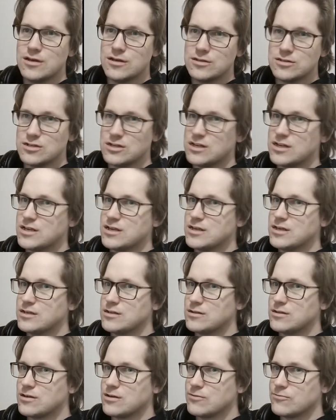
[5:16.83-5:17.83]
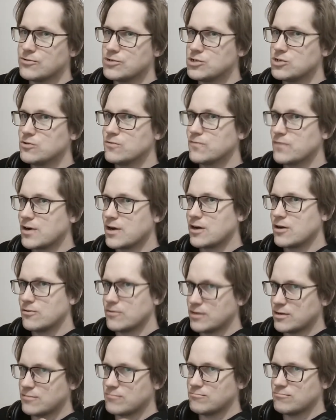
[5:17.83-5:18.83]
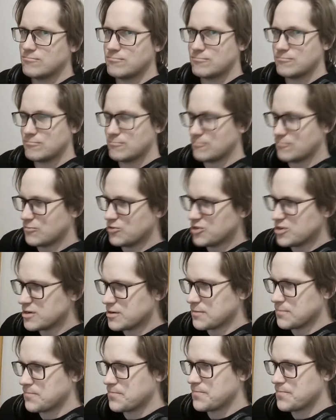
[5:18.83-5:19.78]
delete the original file, and you're done.